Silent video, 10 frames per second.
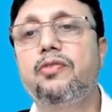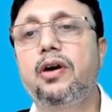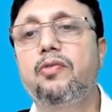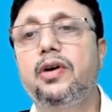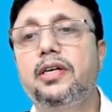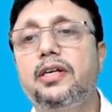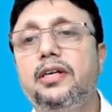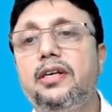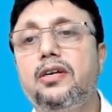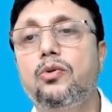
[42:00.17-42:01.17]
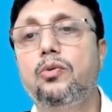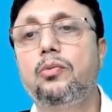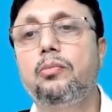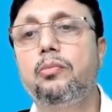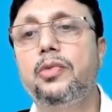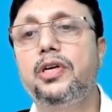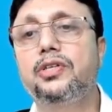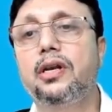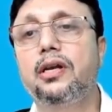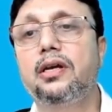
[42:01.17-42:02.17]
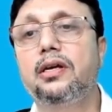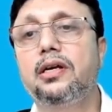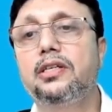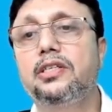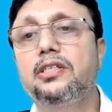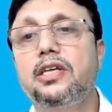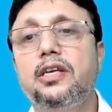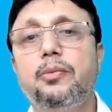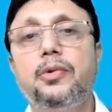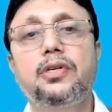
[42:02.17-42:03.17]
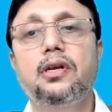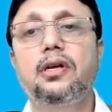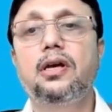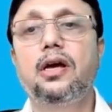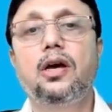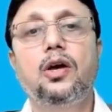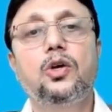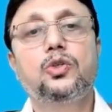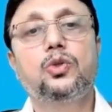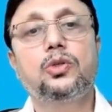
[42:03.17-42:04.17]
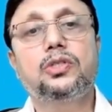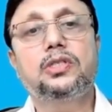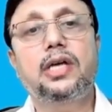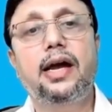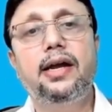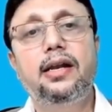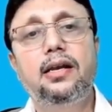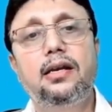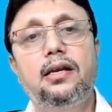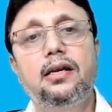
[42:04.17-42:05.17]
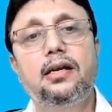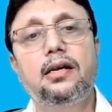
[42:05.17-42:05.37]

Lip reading: we have converted it into meter. It's in centimeter. So sine